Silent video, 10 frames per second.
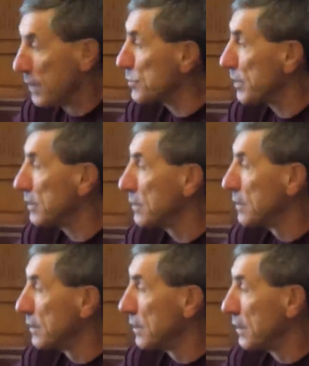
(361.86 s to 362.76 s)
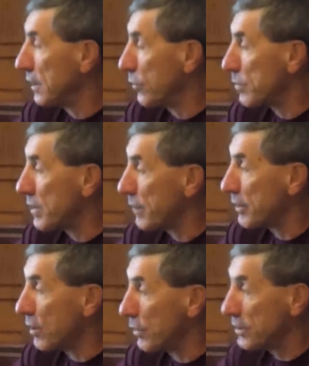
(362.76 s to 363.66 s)
times, but, you know, we're
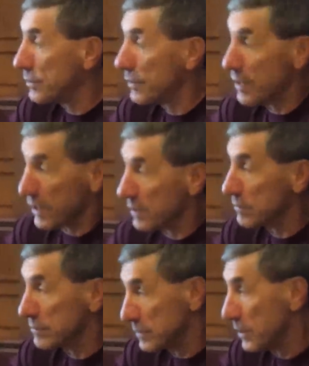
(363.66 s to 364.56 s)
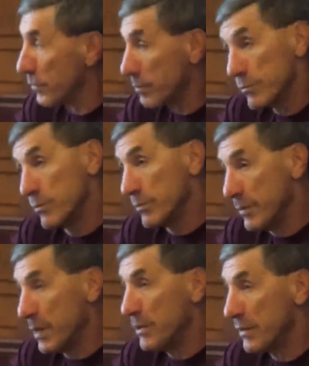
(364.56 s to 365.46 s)
probably going into thinking, you know,
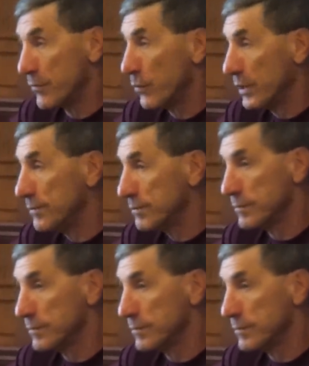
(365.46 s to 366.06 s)
maybe if we,